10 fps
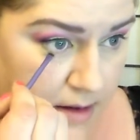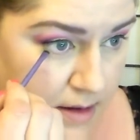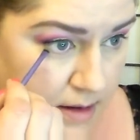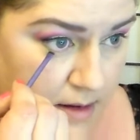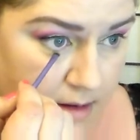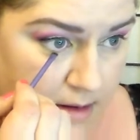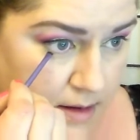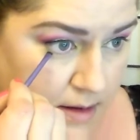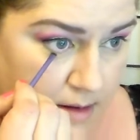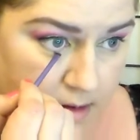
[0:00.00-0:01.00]

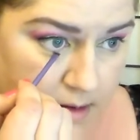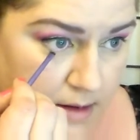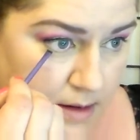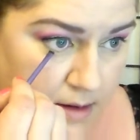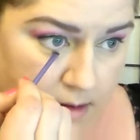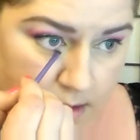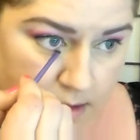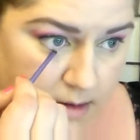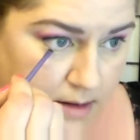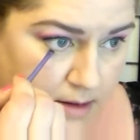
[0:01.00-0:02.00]

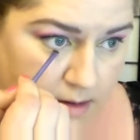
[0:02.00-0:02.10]
[no speech]